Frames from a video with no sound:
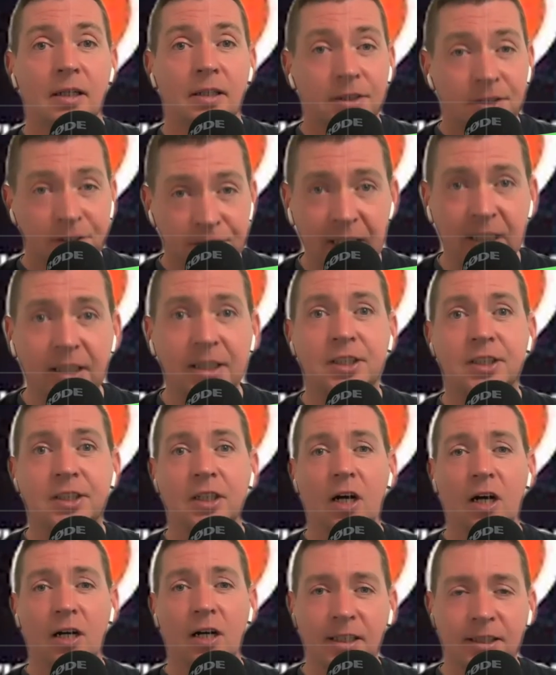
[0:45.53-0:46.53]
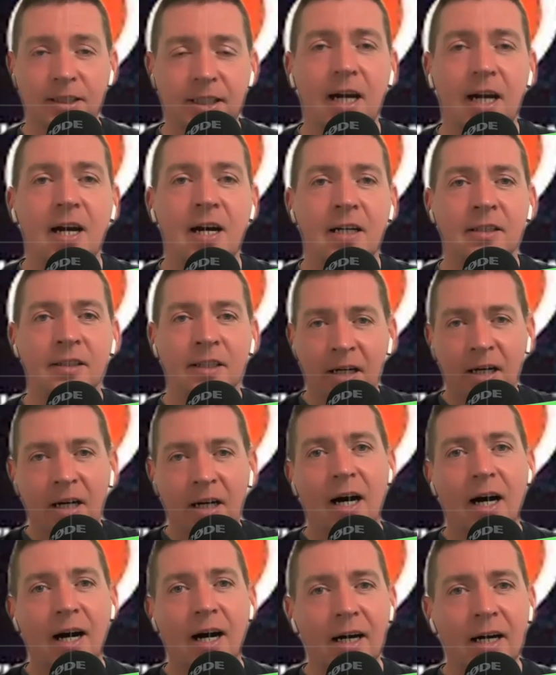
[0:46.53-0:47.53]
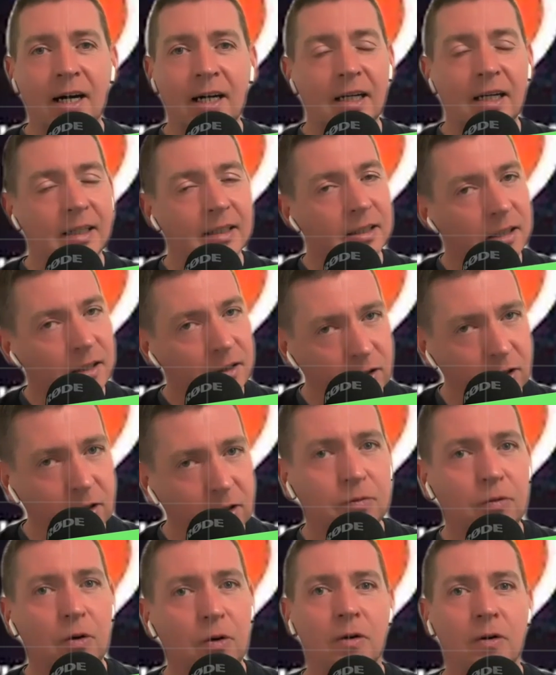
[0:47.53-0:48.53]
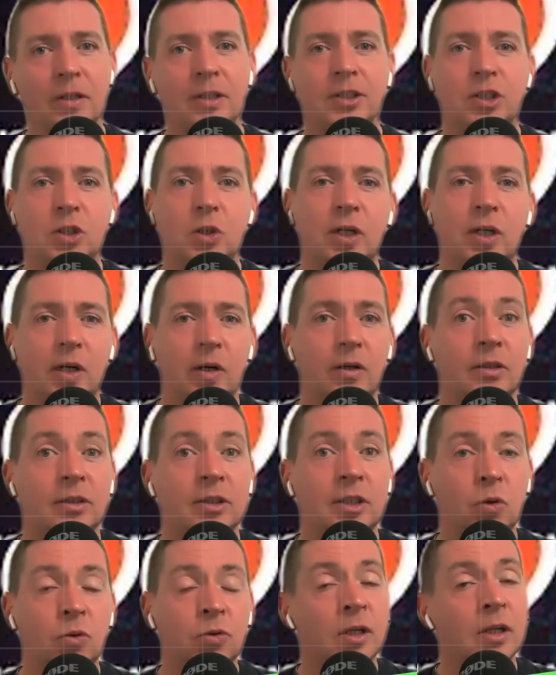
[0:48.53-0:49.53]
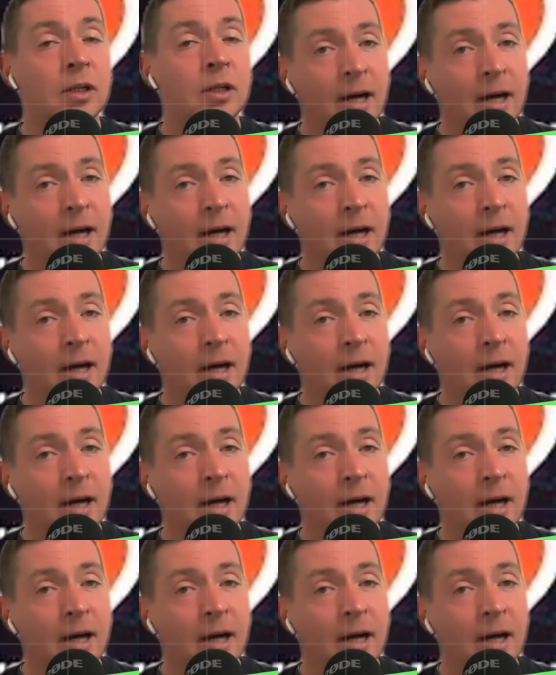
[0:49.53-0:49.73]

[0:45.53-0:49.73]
6 out of 10. I look forward to hearing Deiona